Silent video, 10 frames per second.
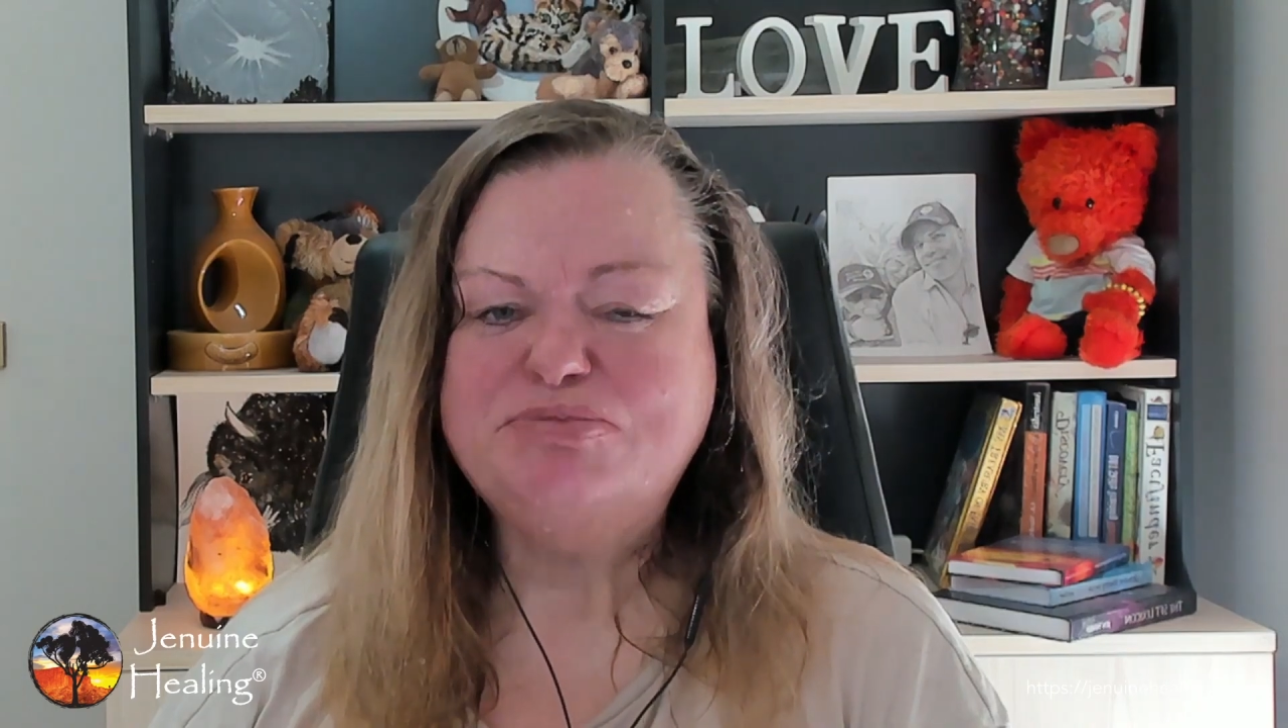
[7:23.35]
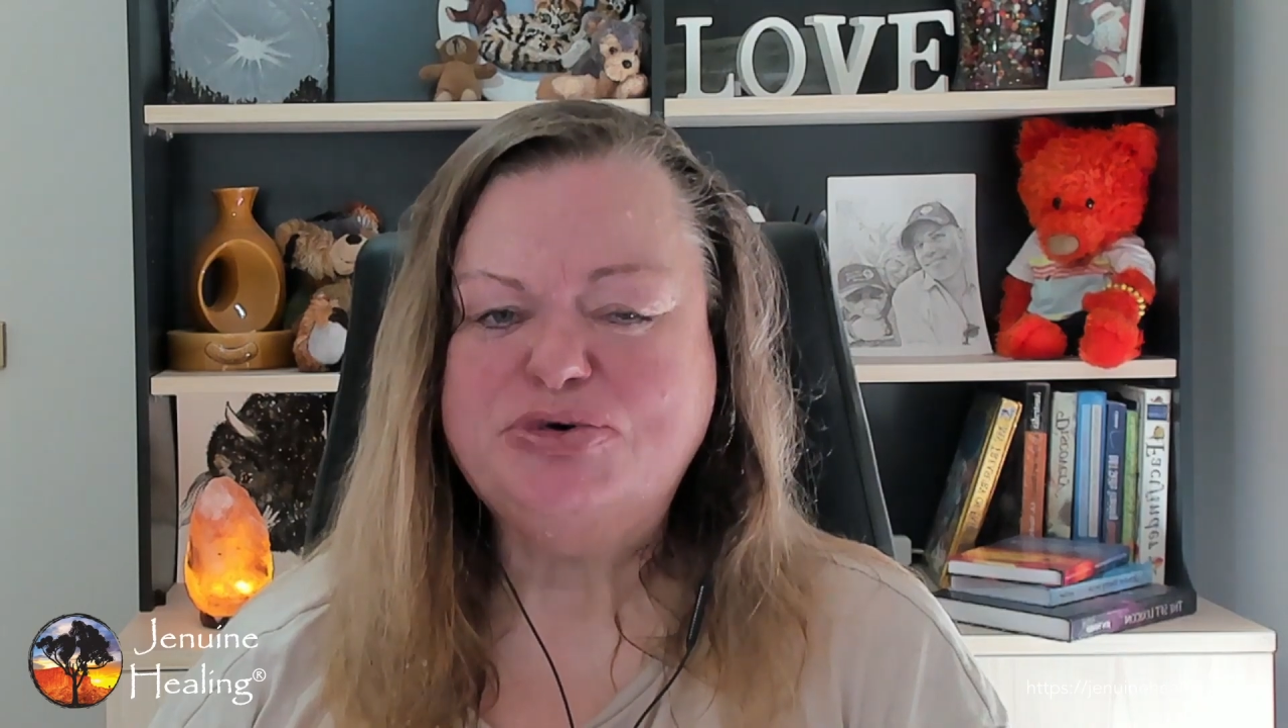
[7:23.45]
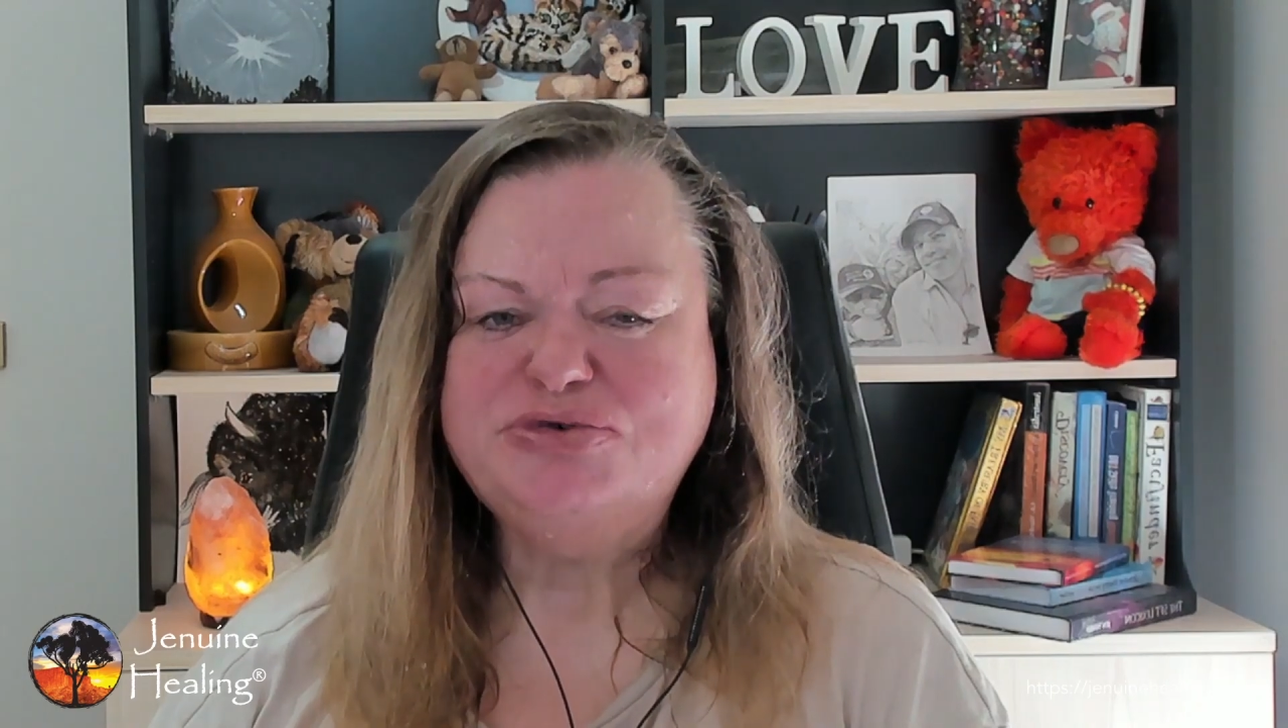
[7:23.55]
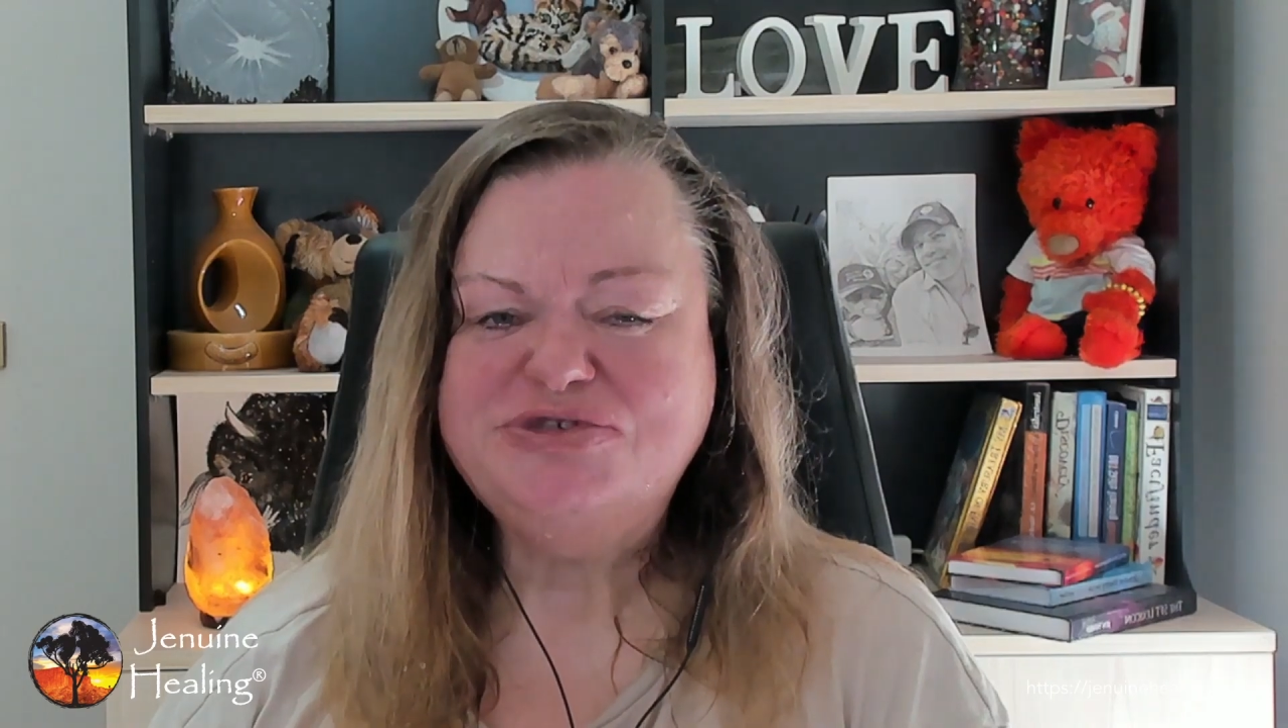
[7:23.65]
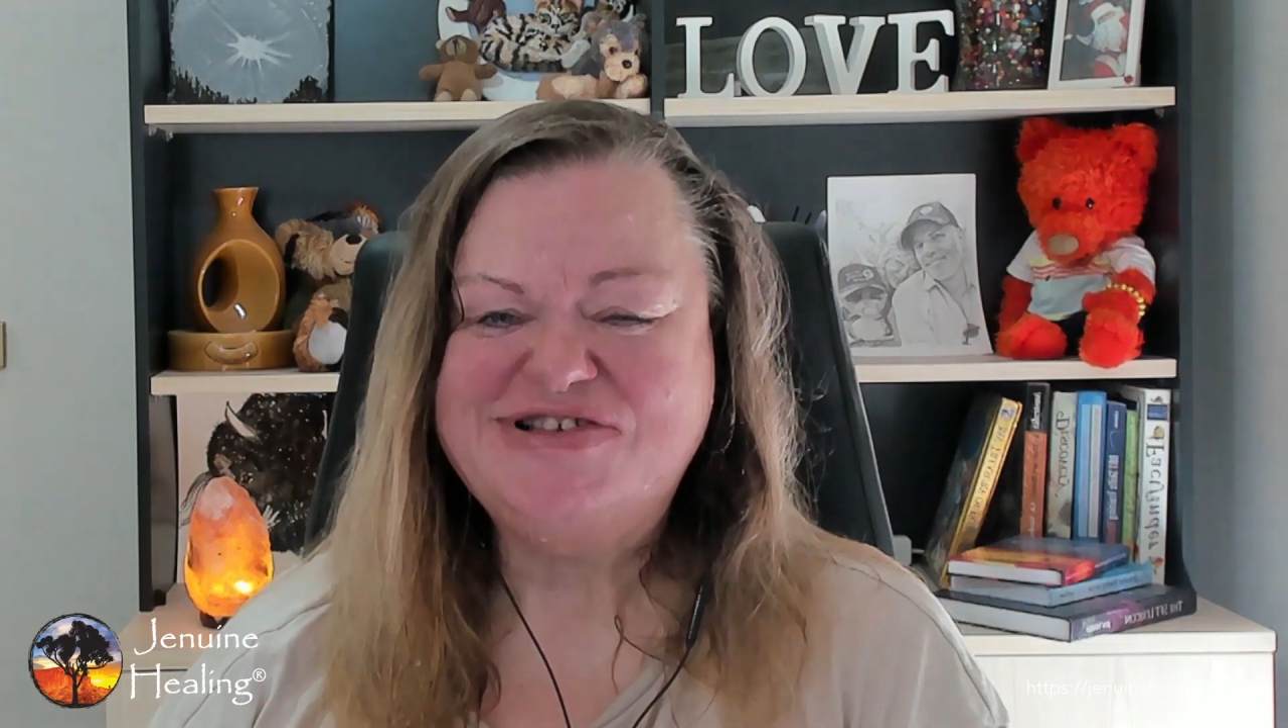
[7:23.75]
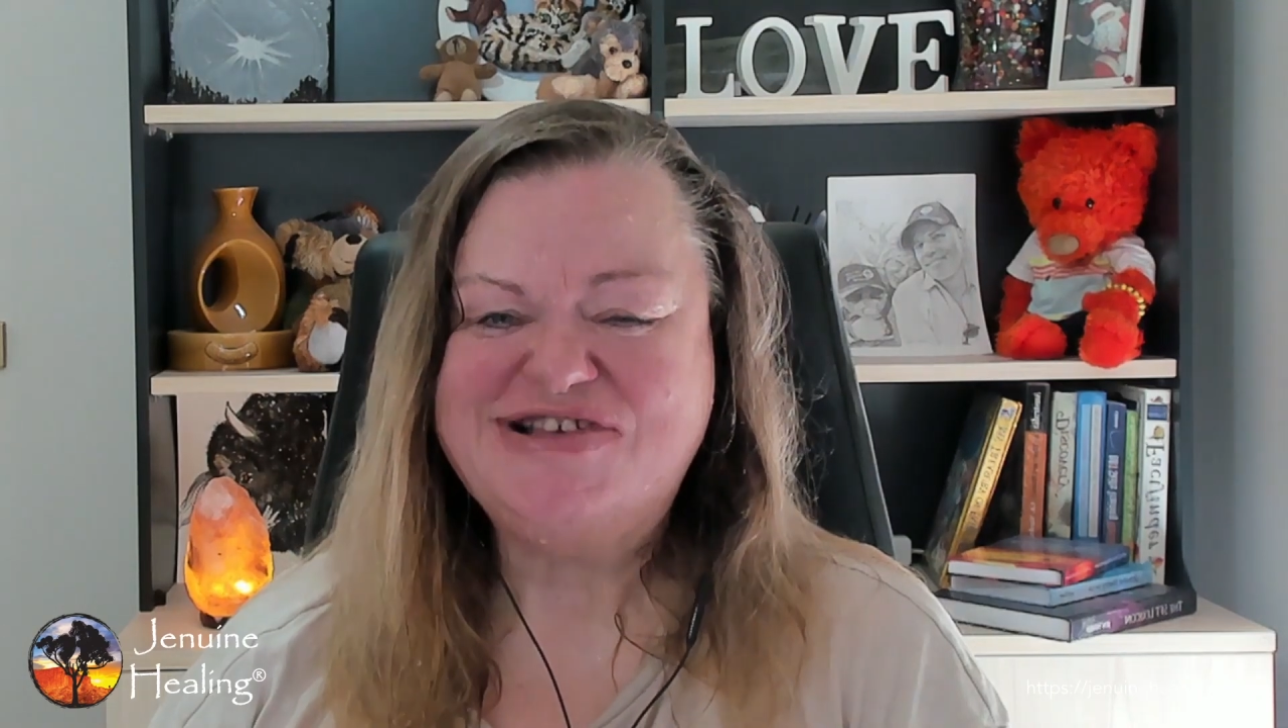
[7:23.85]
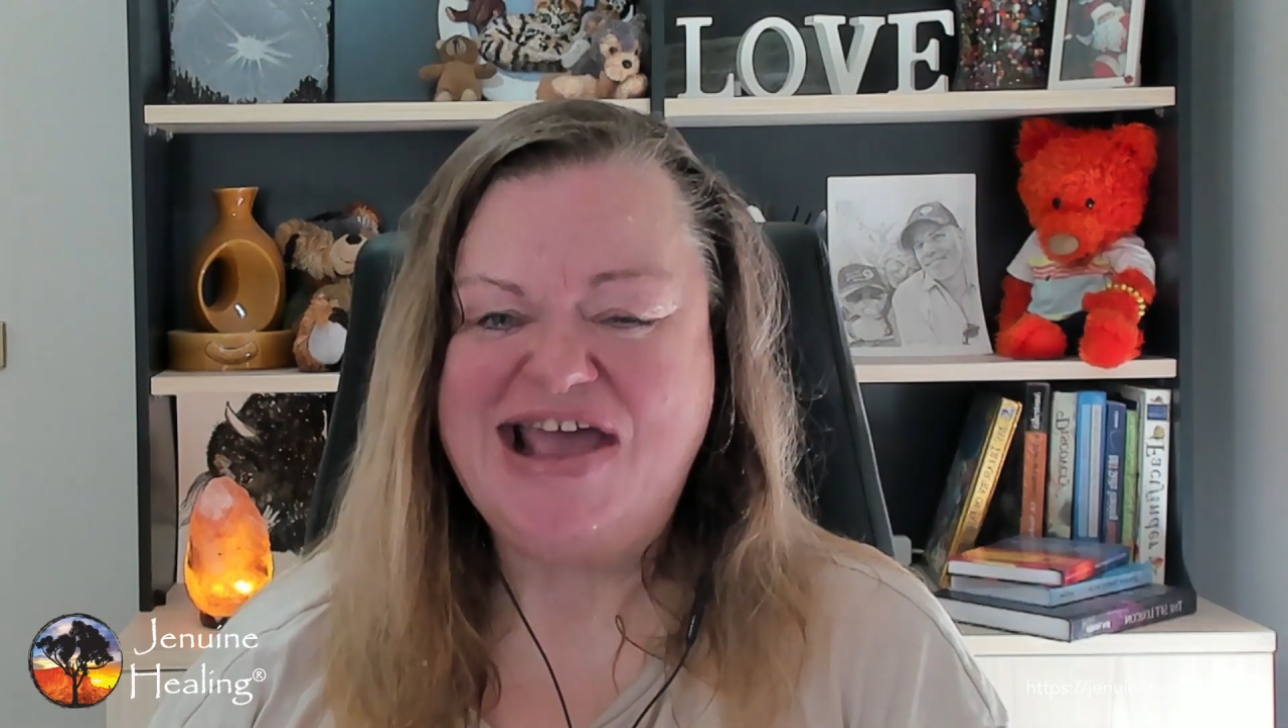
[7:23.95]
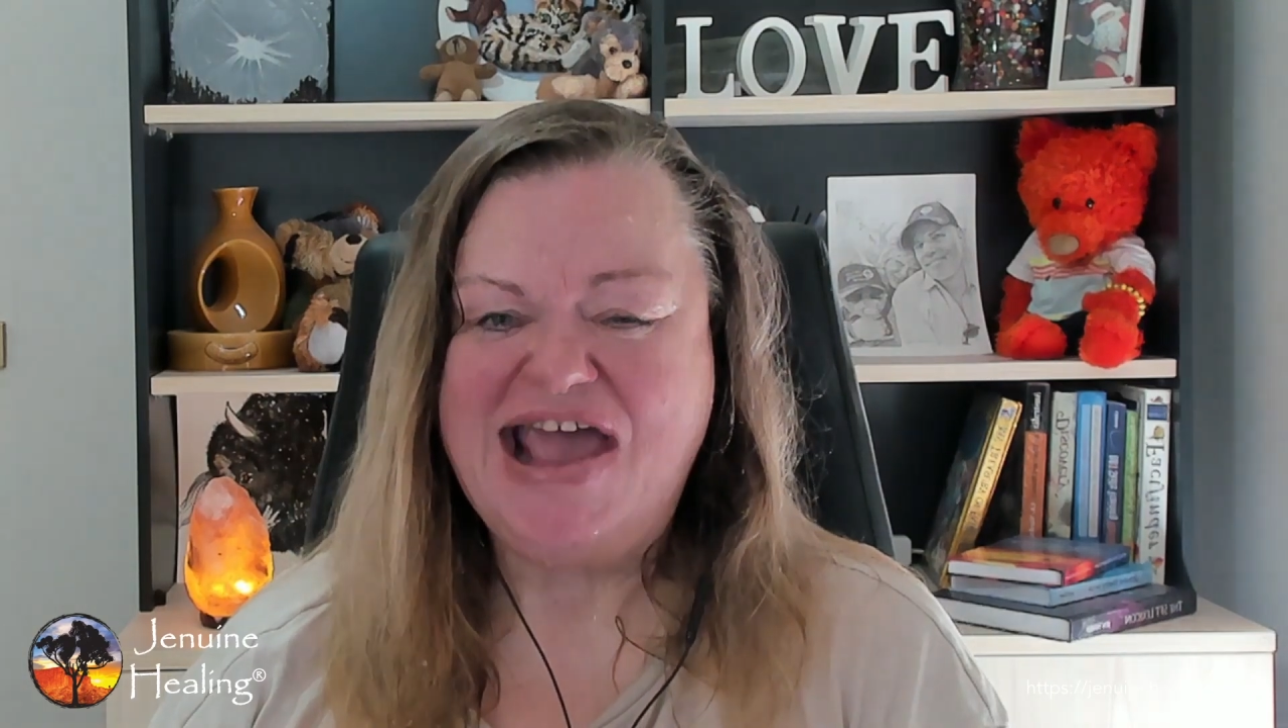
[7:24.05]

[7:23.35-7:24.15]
Putin's